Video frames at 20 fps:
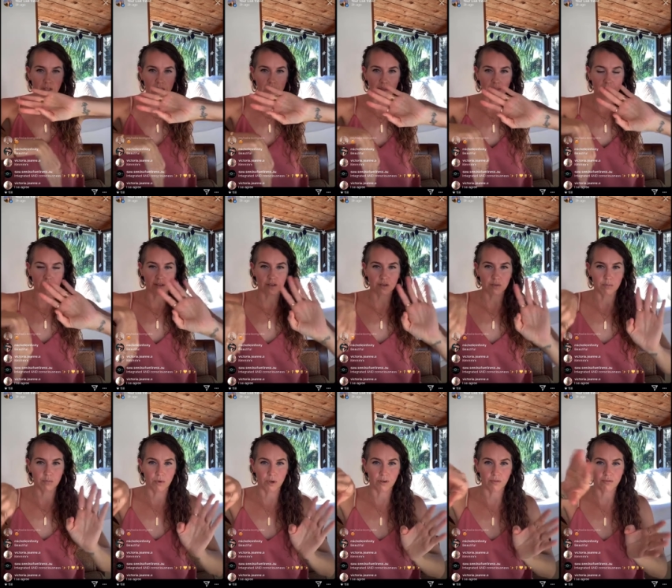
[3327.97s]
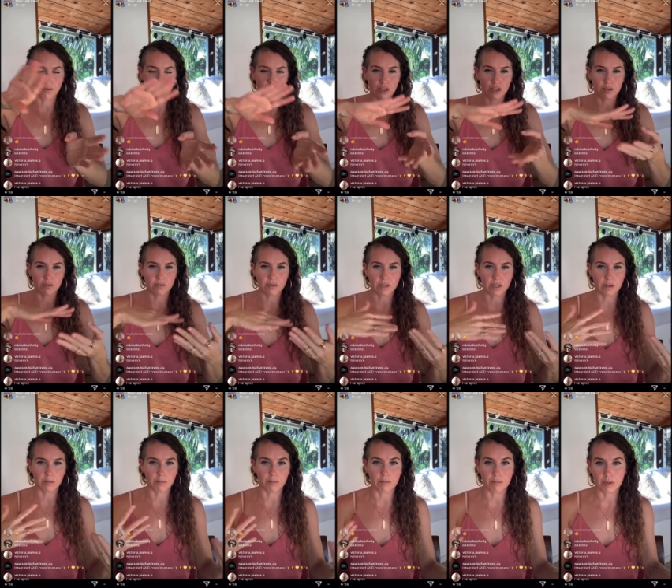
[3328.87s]
this morphic
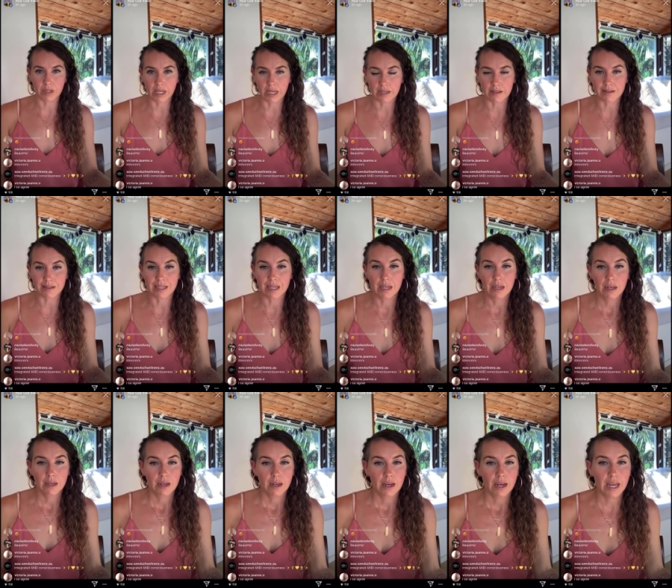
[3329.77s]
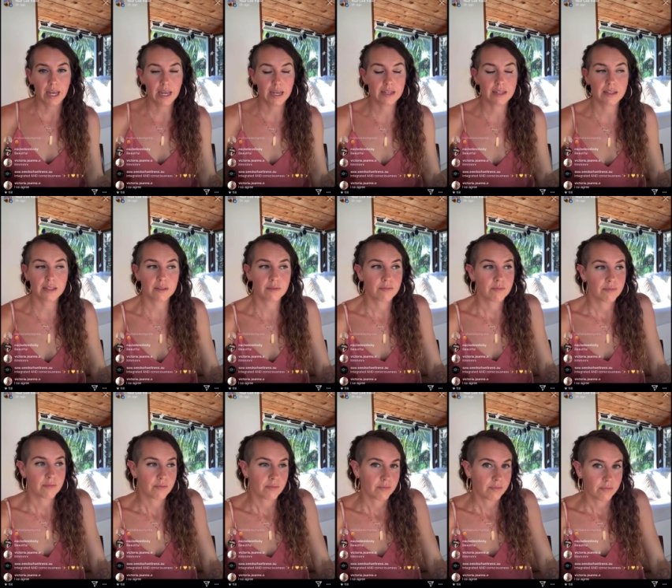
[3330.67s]
shifting place. And
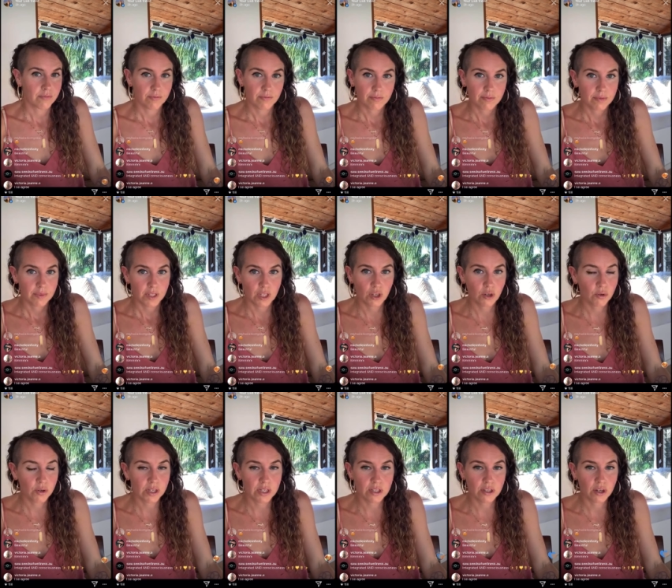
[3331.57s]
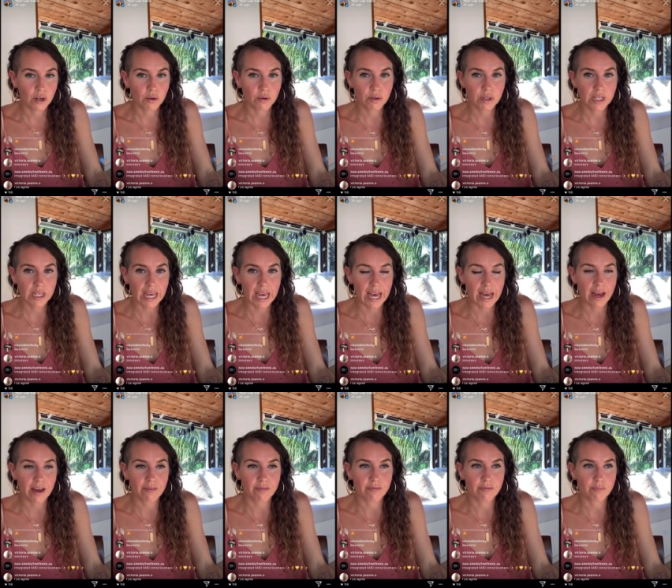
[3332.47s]
you can totally
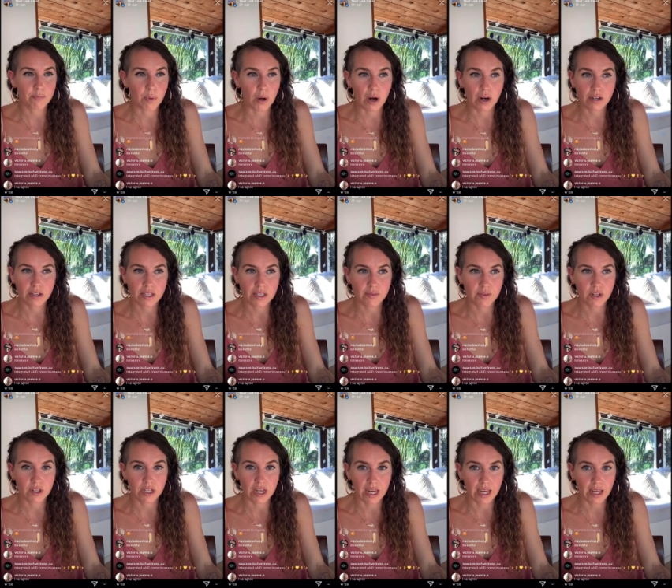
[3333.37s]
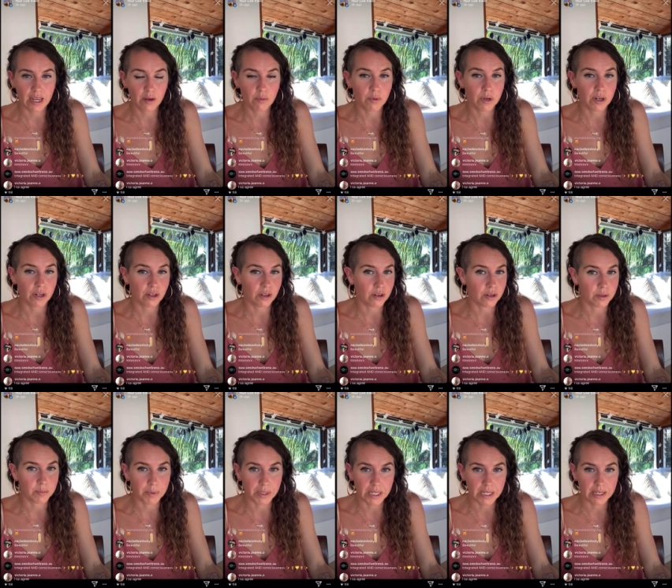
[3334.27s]
have parts of your day where you're
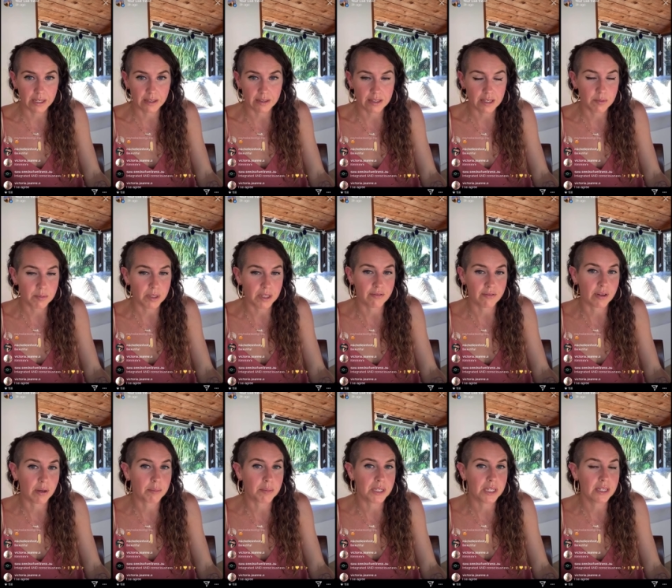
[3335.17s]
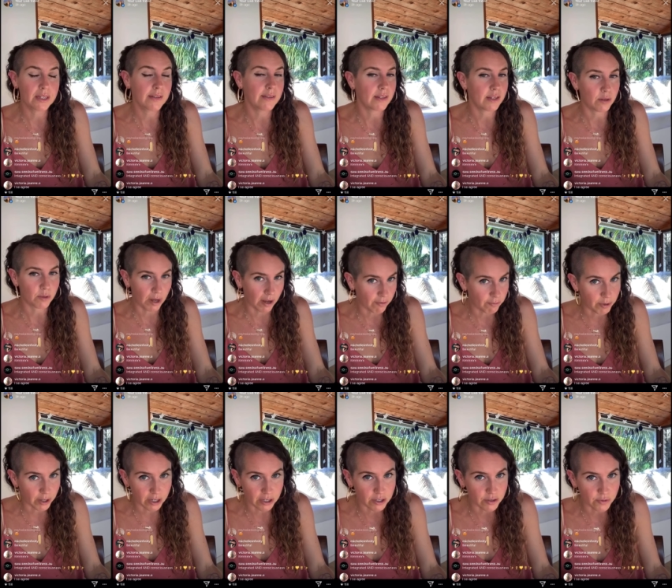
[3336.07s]
being deeply feminine, and then you have
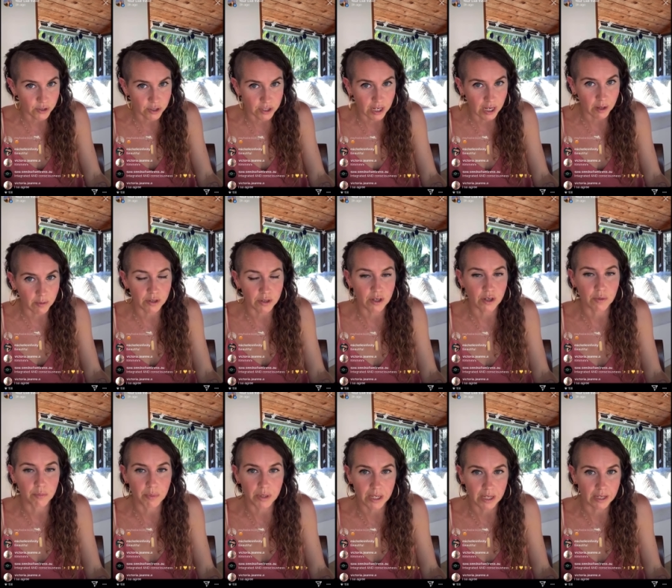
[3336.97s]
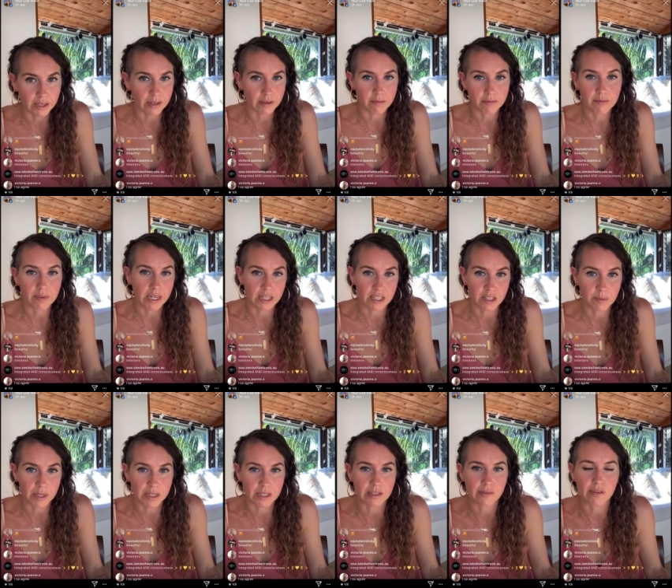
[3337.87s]
parts of your day when you're being
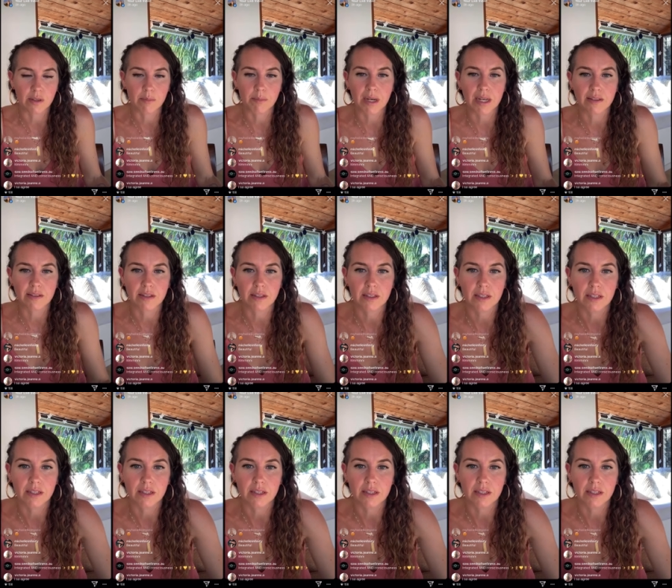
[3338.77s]
expressively masculine.